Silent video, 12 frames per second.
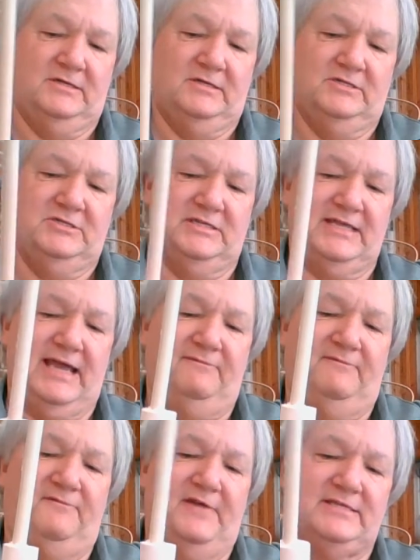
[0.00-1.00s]
Just have them
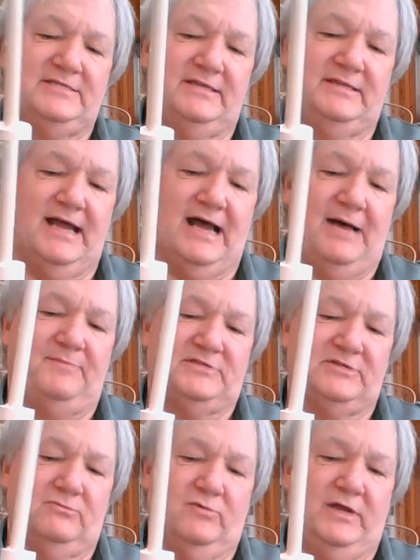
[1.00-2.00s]
facing the
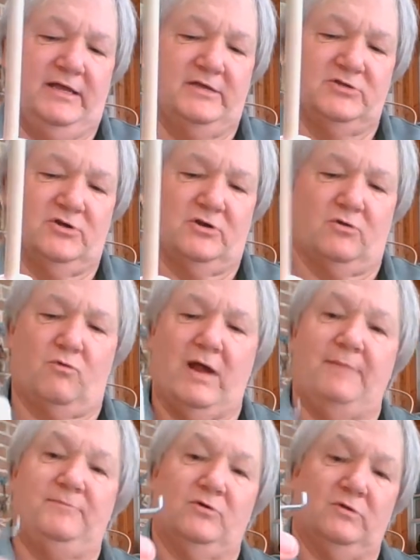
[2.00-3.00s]
opposite way because you're going to
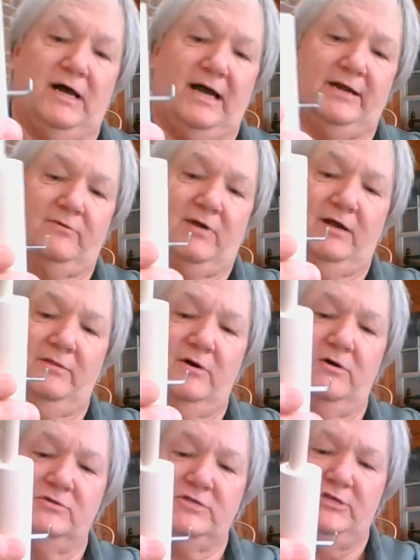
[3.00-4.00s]
wrap your line around those.